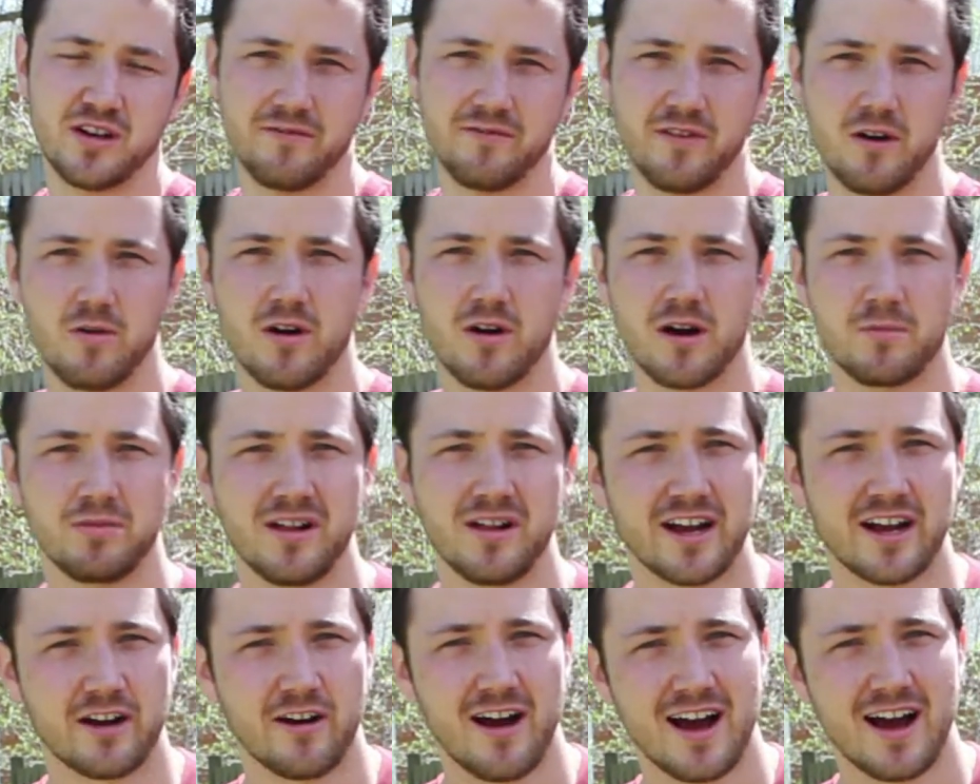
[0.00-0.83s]
if I want to
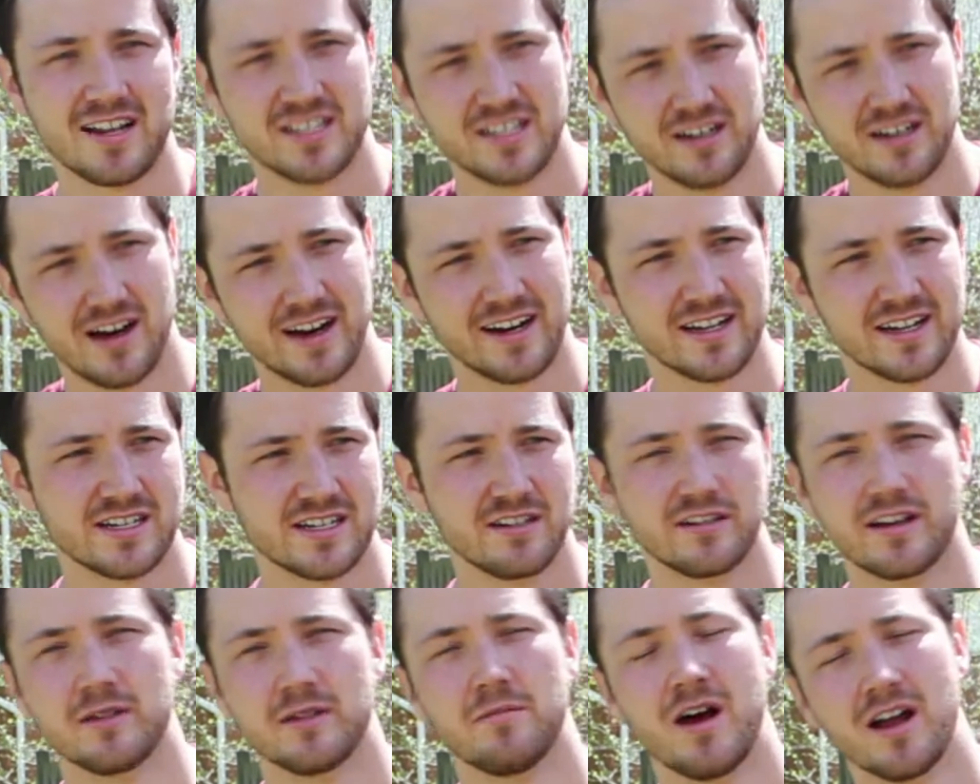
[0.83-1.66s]
plant grass here, I can
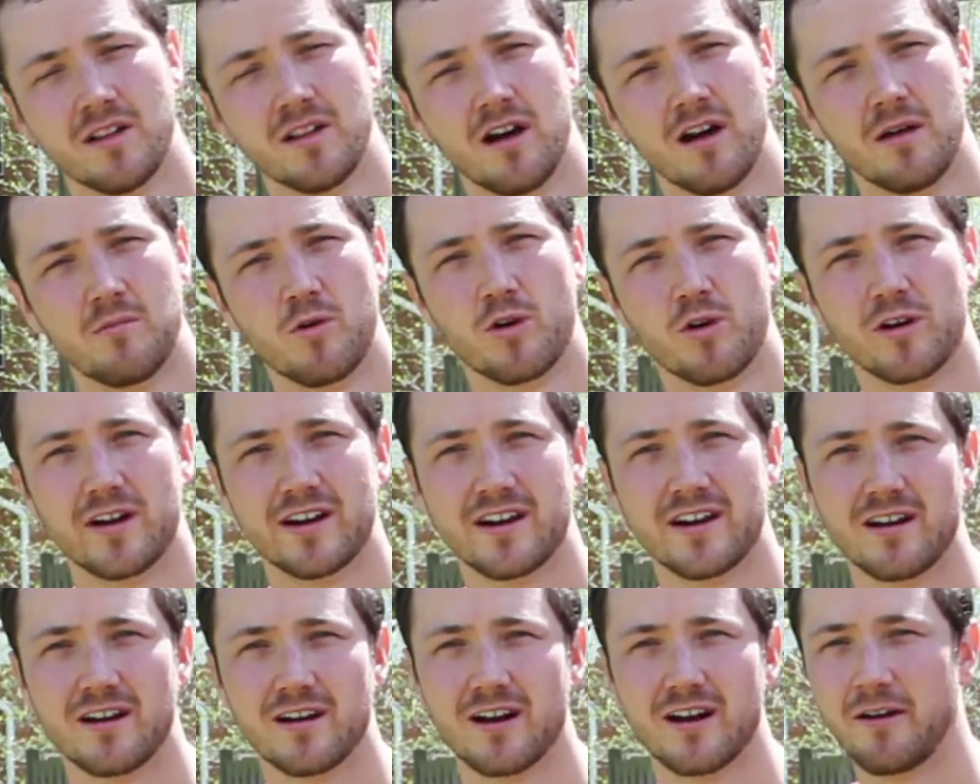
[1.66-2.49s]
still get my lawnmower in
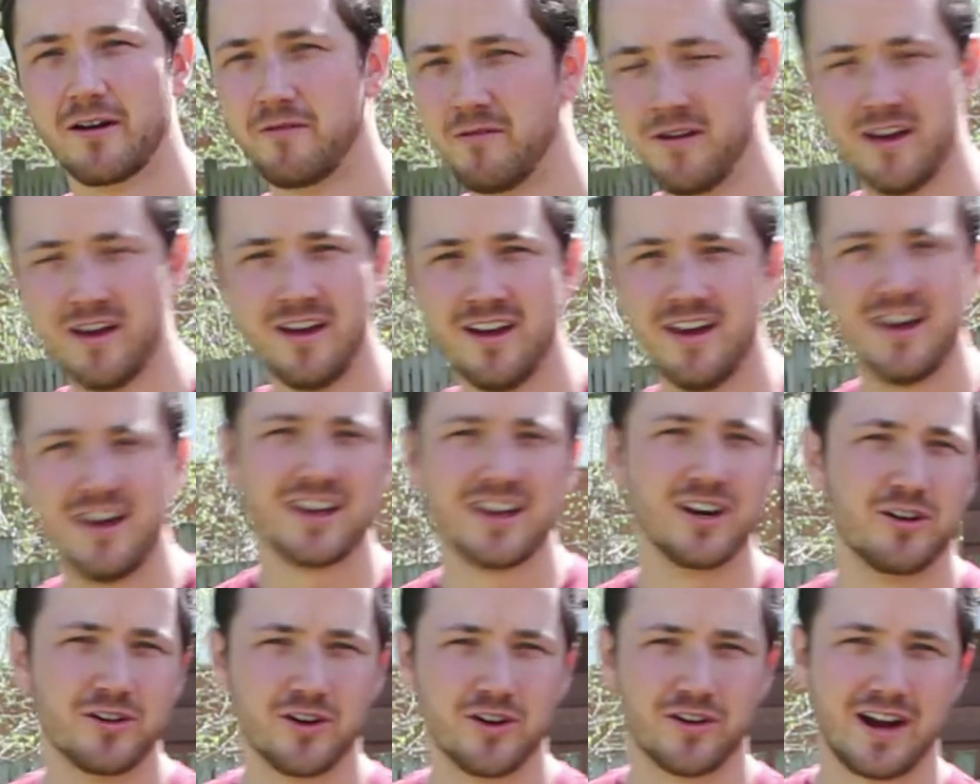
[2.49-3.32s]
here and I, you
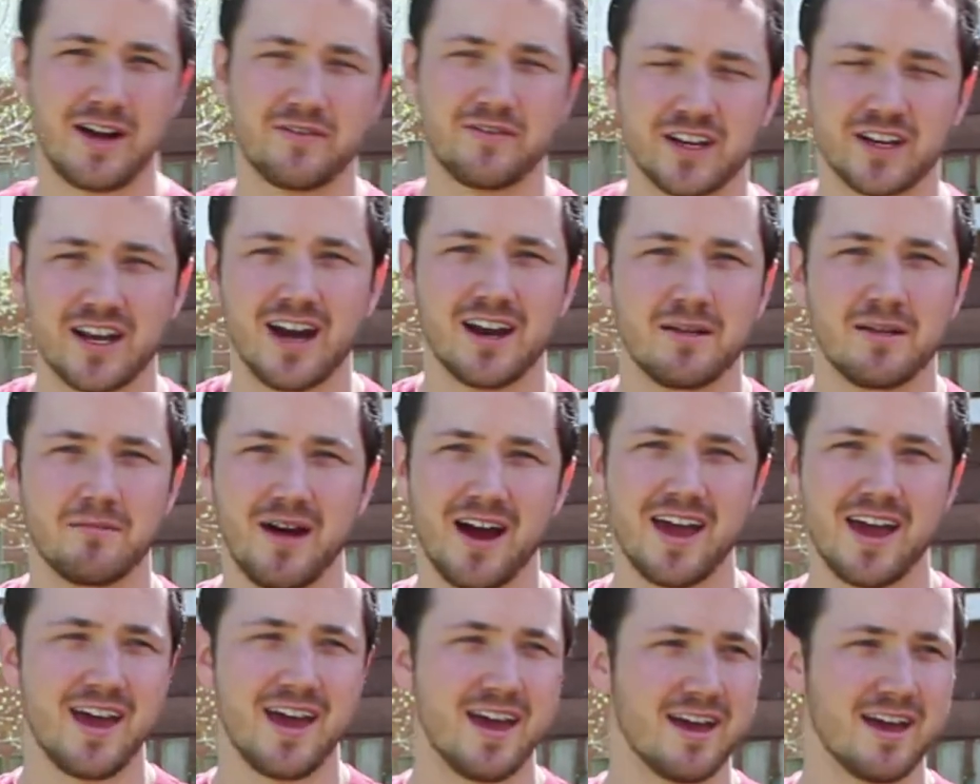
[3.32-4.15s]
know, don't have to cut it
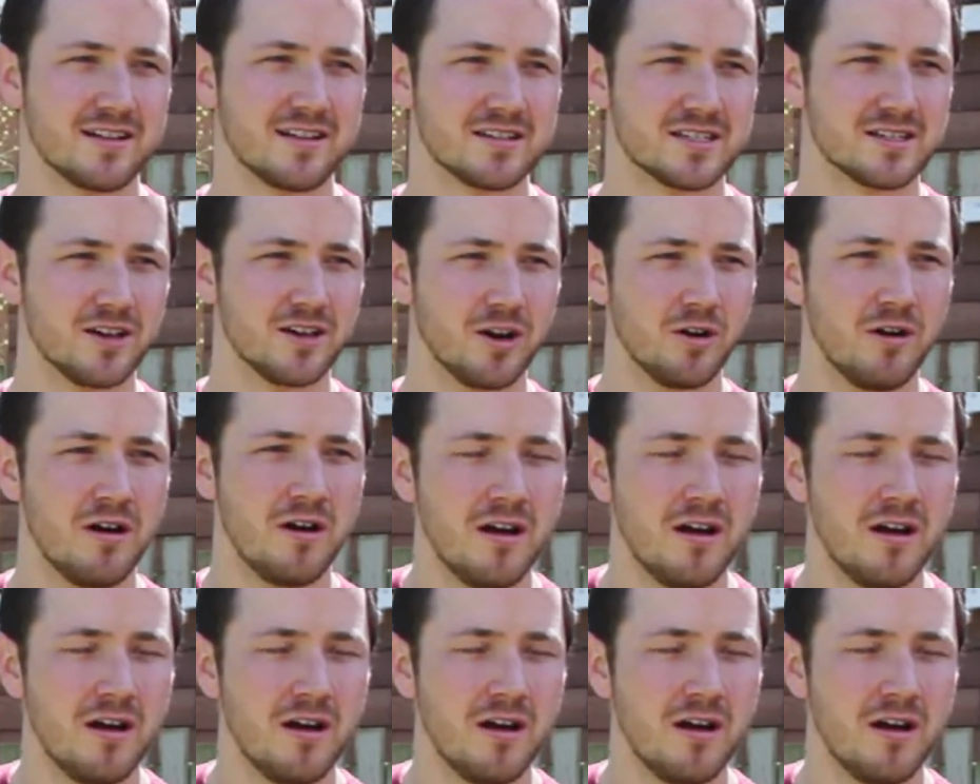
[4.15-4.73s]
by hand. So